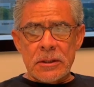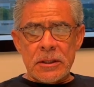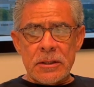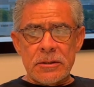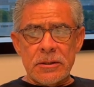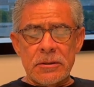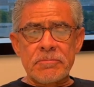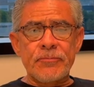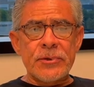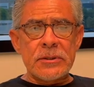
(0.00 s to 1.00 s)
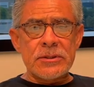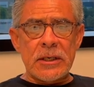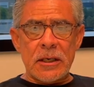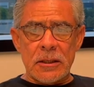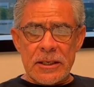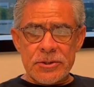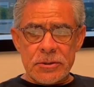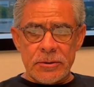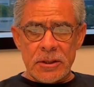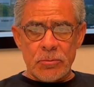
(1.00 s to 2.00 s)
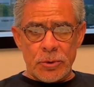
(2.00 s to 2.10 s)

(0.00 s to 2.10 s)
and then the psychological help,